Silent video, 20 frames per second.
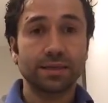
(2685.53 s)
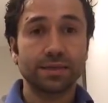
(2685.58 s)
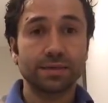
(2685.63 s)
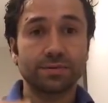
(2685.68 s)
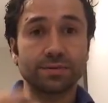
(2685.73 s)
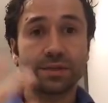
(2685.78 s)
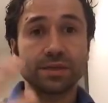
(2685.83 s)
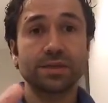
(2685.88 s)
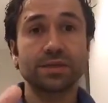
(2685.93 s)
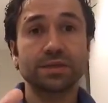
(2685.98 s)

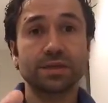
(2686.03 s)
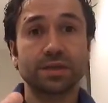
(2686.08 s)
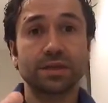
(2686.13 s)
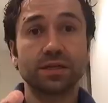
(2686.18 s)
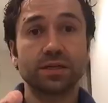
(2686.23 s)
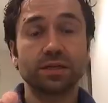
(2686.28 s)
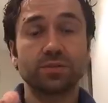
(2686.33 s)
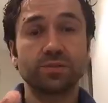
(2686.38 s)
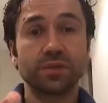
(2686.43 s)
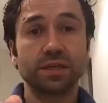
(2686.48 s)

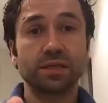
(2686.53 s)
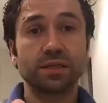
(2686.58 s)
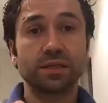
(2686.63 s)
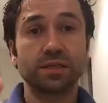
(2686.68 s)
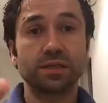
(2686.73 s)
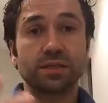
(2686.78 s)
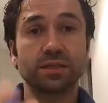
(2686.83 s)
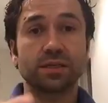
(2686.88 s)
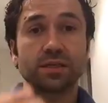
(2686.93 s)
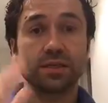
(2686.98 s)
research
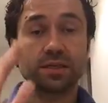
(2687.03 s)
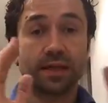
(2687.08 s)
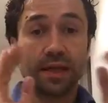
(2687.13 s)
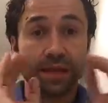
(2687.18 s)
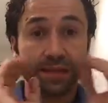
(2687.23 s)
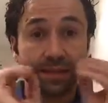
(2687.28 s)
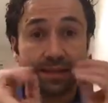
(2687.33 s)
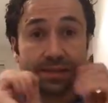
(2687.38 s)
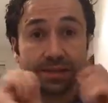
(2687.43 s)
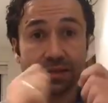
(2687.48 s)
pieces that
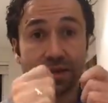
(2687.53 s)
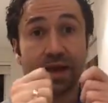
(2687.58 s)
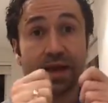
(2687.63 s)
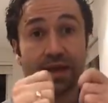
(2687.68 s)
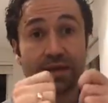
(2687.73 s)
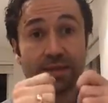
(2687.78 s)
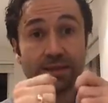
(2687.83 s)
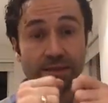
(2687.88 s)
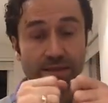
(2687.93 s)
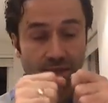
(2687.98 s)
then
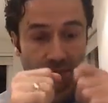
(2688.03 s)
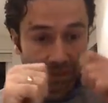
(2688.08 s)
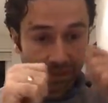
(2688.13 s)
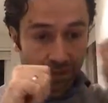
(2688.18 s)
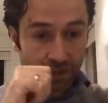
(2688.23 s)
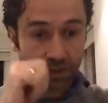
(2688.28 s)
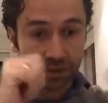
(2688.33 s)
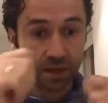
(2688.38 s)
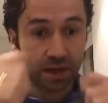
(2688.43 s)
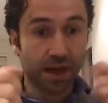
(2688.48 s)
designers can
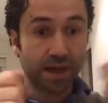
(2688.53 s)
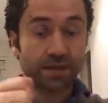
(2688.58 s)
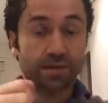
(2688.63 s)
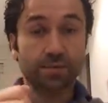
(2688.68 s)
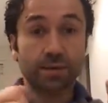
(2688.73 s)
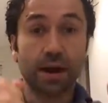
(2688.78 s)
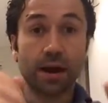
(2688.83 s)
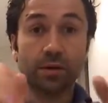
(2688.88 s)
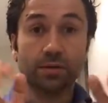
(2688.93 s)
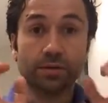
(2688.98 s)
design
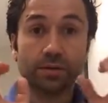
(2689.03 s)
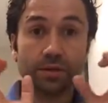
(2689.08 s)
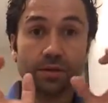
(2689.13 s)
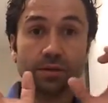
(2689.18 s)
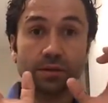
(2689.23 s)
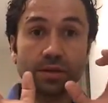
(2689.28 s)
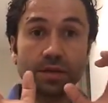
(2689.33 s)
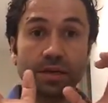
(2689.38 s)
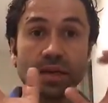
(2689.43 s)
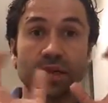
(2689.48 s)
around
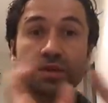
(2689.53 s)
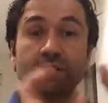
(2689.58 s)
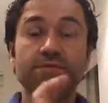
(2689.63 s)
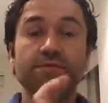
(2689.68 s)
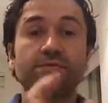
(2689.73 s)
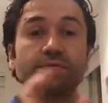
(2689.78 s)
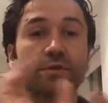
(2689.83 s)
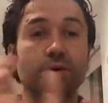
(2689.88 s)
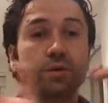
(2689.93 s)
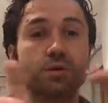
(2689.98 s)
and
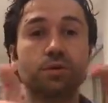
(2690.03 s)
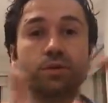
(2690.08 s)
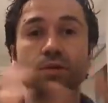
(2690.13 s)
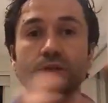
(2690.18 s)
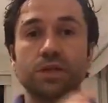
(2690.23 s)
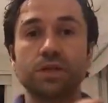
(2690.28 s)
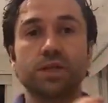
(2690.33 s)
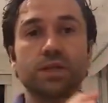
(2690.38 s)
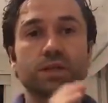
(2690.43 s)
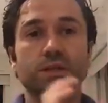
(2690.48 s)
give those
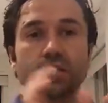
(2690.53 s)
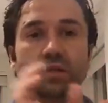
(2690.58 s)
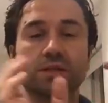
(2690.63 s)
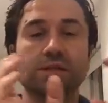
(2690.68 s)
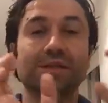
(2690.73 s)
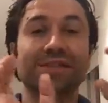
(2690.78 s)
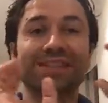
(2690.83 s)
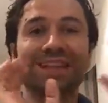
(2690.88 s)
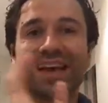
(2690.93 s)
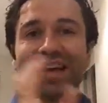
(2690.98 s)
teenagers
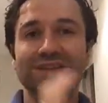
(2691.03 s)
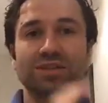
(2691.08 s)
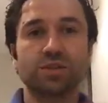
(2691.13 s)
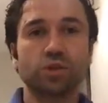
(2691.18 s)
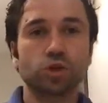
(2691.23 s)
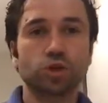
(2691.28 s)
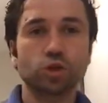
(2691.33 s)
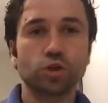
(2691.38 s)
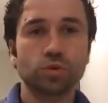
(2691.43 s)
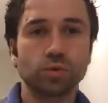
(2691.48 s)
the next
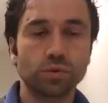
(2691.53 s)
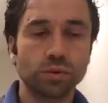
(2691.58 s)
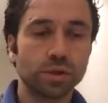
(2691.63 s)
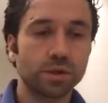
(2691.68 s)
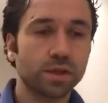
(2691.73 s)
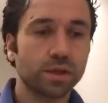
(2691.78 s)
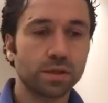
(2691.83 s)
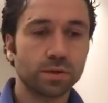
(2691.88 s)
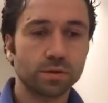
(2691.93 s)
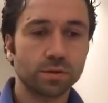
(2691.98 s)
shoe
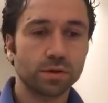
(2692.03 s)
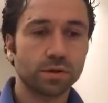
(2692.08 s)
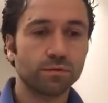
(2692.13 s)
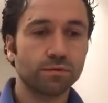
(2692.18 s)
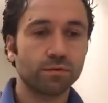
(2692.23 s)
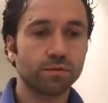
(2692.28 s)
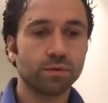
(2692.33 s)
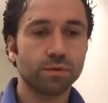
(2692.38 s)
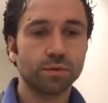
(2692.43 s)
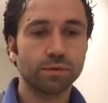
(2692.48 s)
that they're looking
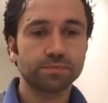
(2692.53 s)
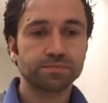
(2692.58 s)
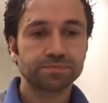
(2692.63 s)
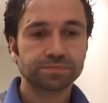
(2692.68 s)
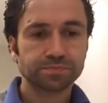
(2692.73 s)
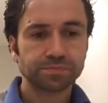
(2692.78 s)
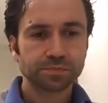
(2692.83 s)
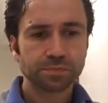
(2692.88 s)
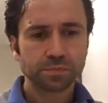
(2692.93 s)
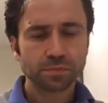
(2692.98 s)
for.
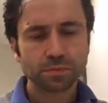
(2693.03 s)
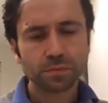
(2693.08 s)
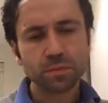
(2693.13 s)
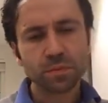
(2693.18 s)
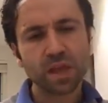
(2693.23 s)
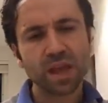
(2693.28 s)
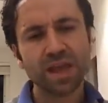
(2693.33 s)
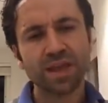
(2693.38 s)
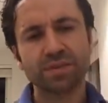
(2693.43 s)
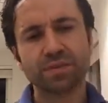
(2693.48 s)

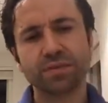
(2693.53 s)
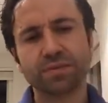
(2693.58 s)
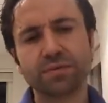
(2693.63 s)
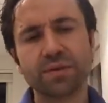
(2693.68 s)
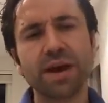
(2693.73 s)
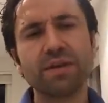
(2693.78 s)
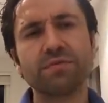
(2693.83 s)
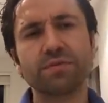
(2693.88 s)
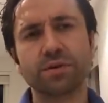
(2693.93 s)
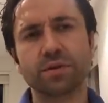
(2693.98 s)

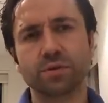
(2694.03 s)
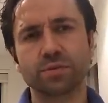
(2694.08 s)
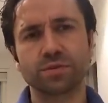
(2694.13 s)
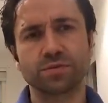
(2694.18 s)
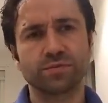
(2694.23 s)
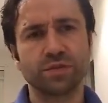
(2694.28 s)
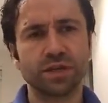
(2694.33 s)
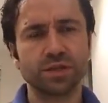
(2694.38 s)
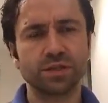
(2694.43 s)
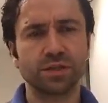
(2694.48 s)
Ethnographic
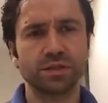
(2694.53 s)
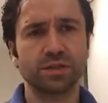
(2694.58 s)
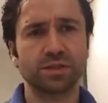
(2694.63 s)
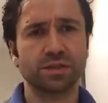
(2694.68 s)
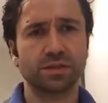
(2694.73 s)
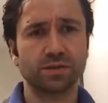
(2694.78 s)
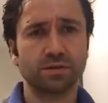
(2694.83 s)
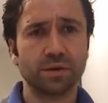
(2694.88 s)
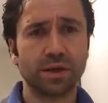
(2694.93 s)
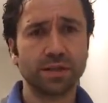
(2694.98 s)
observation is
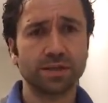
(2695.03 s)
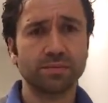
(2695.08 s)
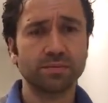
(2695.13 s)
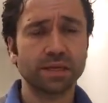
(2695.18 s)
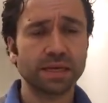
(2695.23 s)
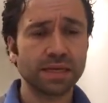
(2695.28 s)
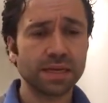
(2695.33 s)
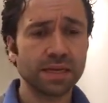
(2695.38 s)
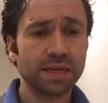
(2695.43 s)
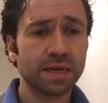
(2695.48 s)
an
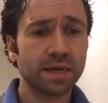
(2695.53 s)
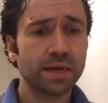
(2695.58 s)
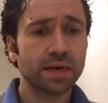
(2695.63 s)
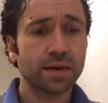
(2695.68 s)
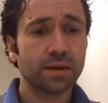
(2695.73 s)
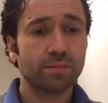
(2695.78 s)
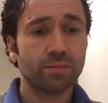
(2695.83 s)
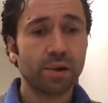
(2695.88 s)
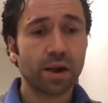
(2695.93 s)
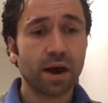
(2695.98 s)
incredibly
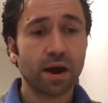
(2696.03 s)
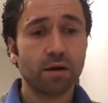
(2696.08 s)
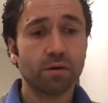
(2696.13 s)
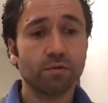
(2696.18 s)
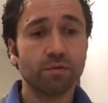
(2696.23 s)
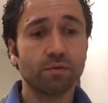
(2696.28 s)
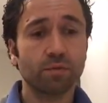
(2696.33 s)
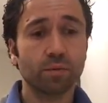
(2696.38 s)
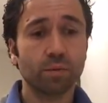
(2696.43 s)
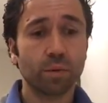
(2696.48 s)

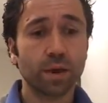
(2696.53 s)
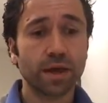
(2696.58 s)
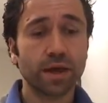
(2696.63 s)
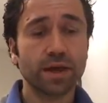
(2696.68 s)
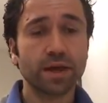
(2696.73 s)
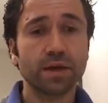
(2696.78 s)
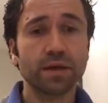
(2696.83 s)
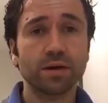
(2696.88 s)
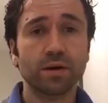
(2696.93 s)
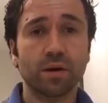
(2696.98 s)
powerful
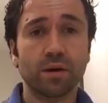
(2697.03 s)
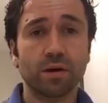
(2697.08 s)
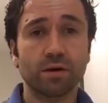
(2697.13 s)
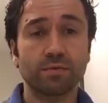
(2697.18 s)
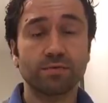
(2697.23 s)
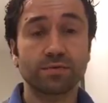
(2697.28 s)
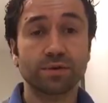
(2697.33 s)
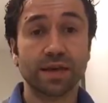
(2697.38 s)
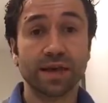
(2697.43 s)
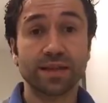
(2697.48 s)
way
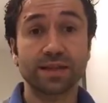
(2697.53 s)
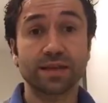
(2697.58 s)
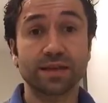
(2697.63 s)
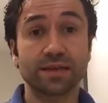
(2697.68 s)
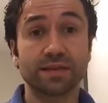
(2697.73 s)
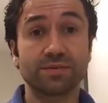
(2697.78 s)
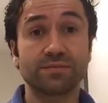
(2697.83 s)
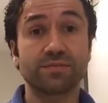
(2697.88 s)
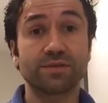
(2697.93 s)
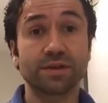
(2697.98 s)
of getting
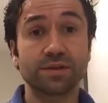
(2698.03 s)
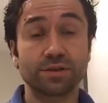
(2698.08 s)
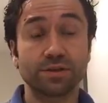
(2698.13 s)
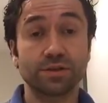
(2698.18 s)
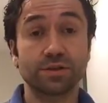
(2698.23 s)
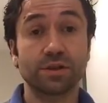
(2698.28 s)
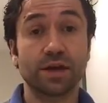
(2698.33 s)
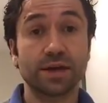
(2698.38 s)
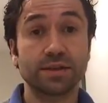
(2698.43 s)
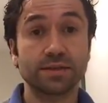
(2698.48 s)

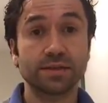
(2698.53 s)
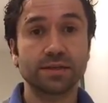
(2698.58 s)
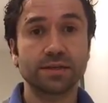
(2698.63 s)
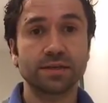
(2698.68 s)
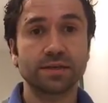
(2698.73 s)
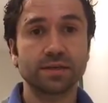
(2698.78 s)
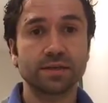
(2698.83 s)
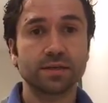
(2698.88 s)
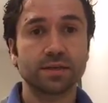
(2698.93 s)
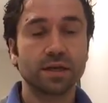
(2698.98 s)
innovation
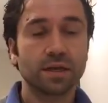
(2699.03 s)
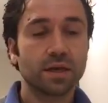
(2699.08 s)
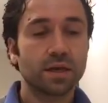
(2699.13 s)
ideas.